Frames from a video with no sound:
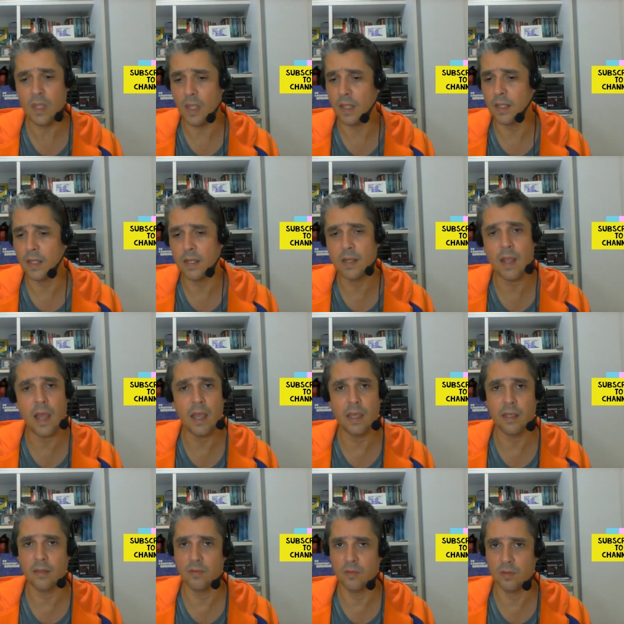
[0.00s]
that
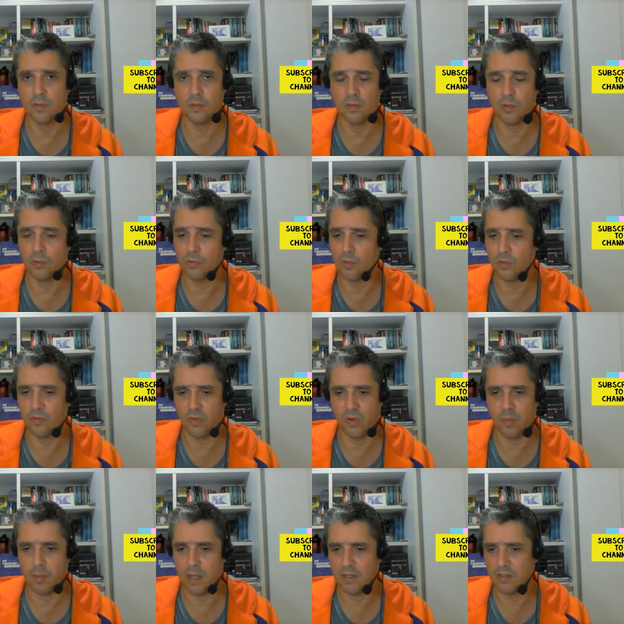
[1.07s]
I don't know very
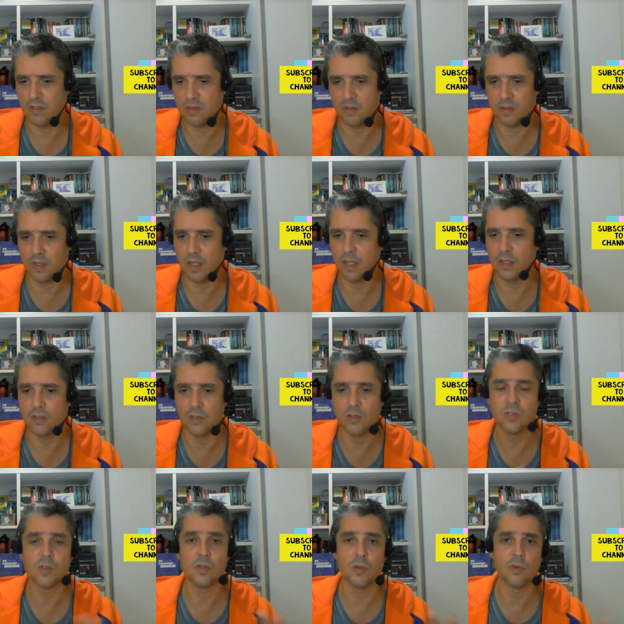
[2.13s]
much. I
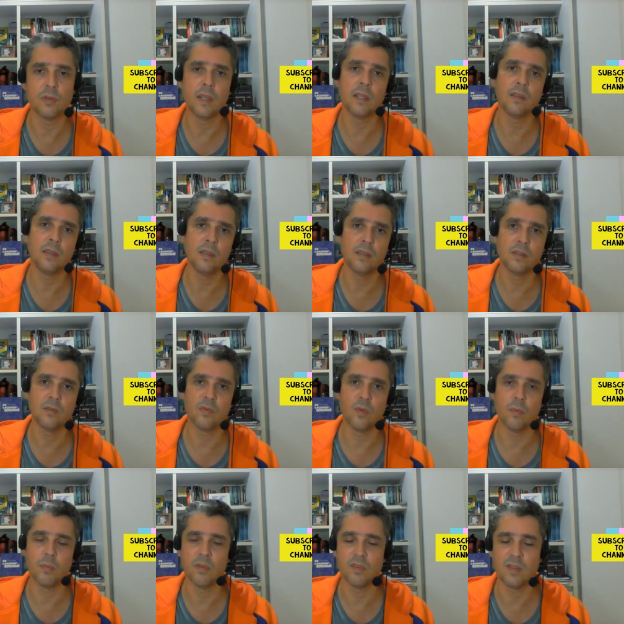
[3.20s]
just know that he's
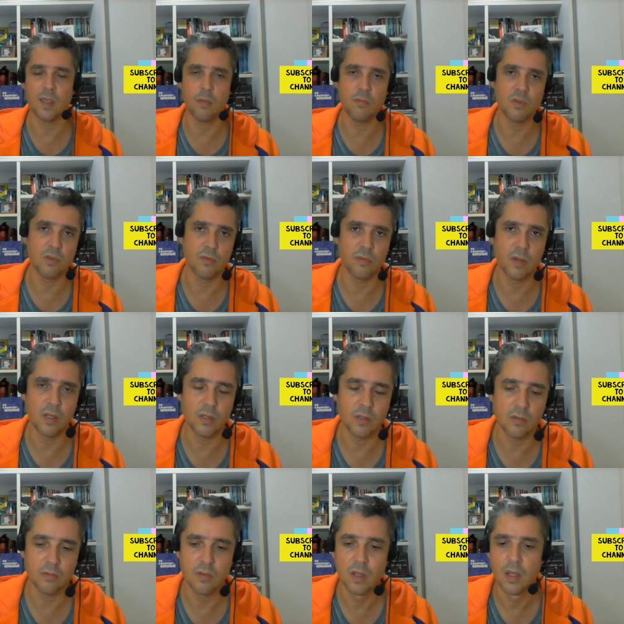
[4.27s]
from the same
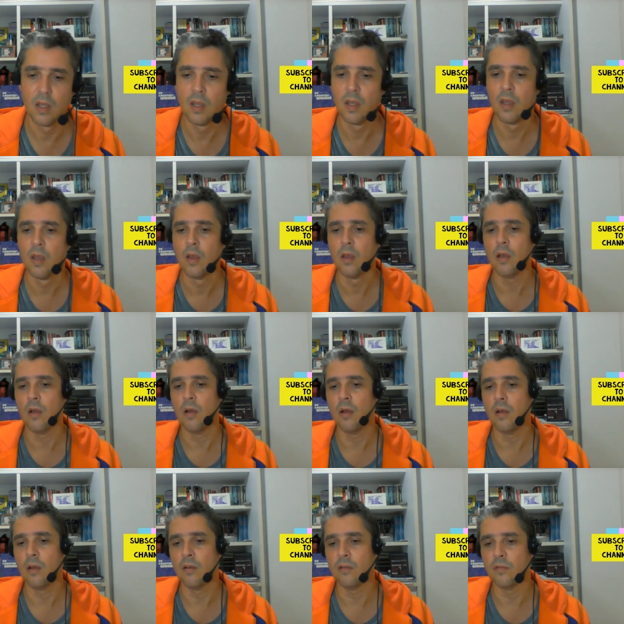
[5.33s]
generation
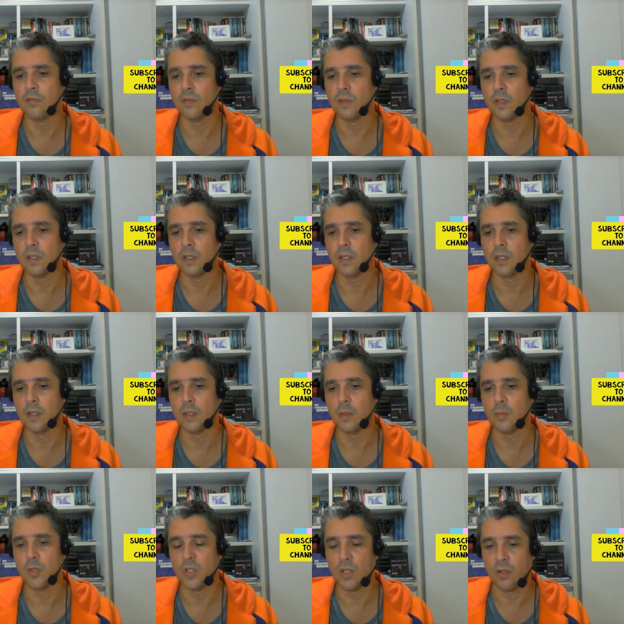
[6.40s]
of uh,
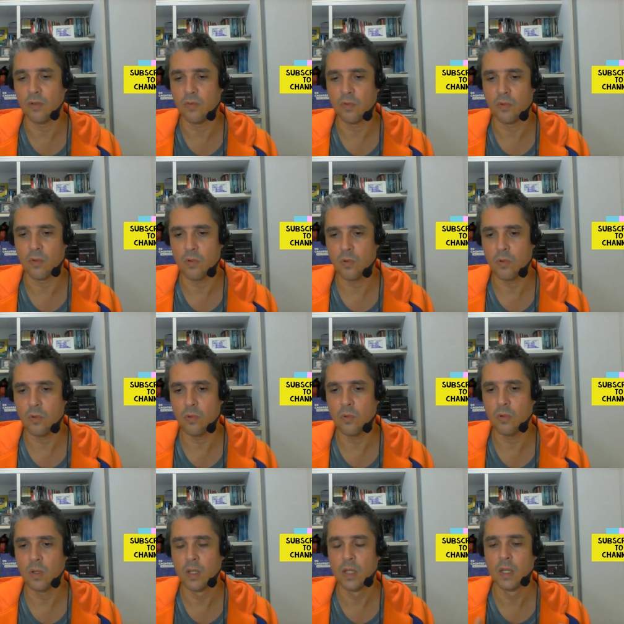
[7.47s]
Michel Foucault,
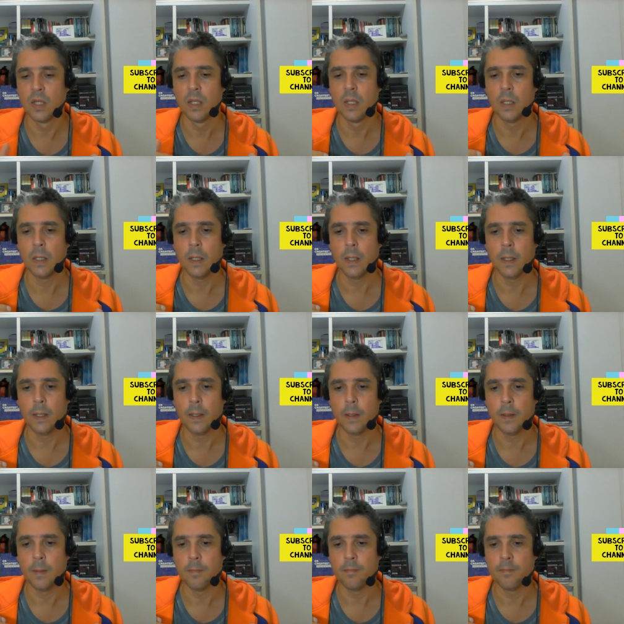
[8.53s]

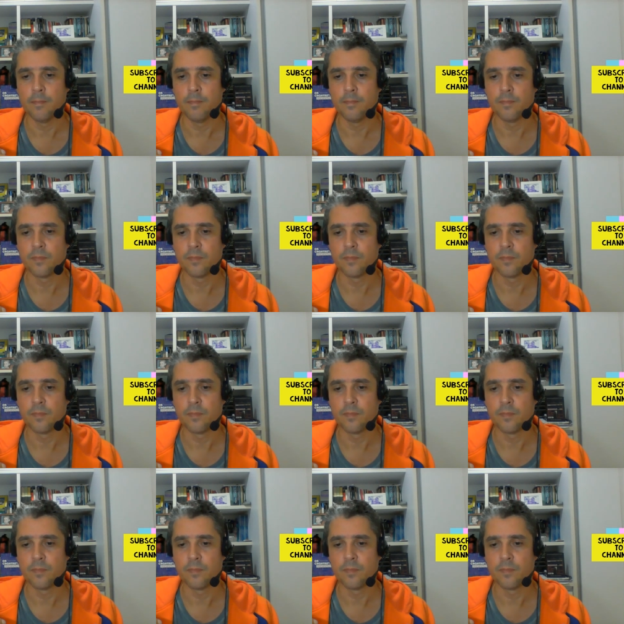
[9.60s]
um,